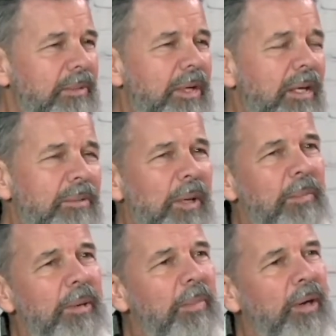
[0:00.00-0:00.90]
talk to me a
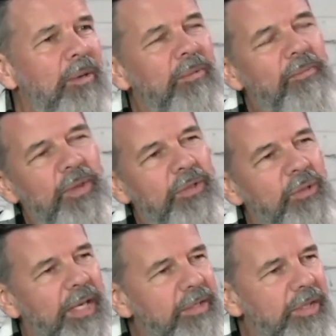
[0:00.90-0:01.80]
bit about the
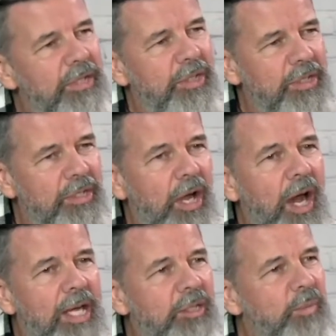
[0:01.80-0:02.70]
transition to
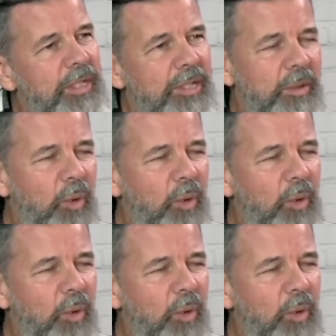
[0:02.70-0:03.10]
hospice,